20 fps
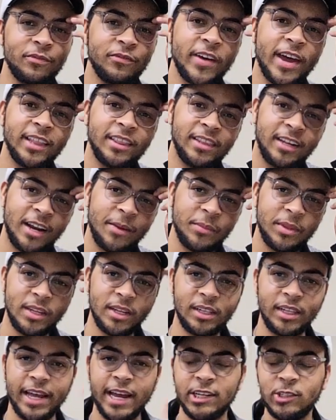the fact that I'm in the
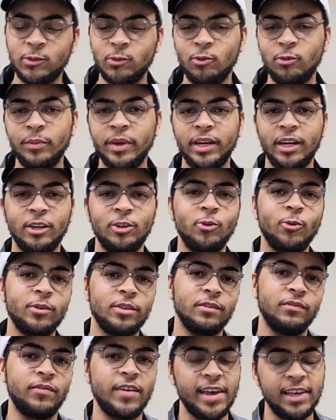classroom and ignore
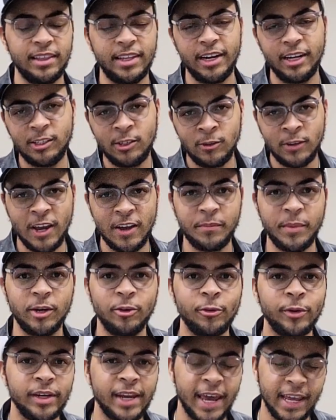the fact that I don't have my
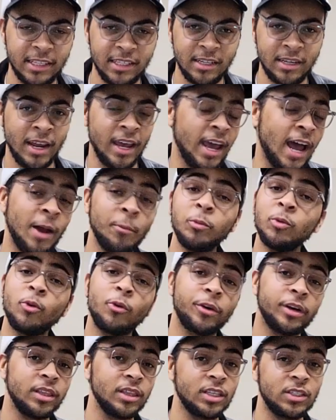green hat today. I'm
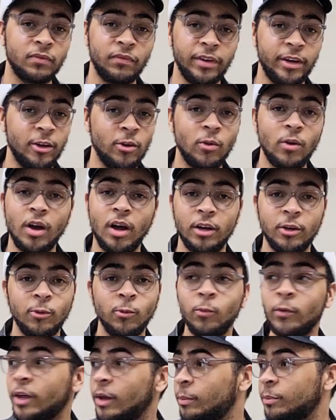recording this video on a
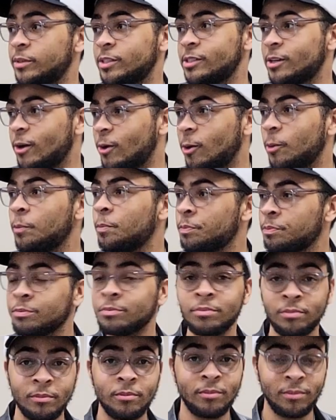whim, so
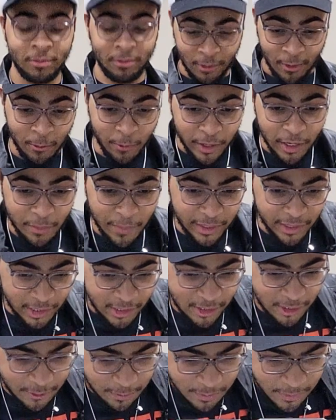we're gonna make
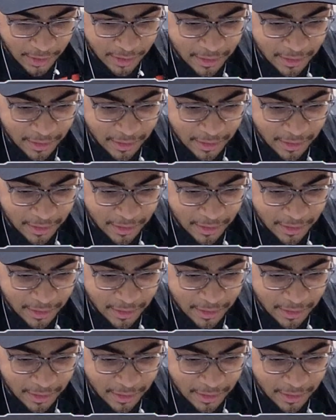this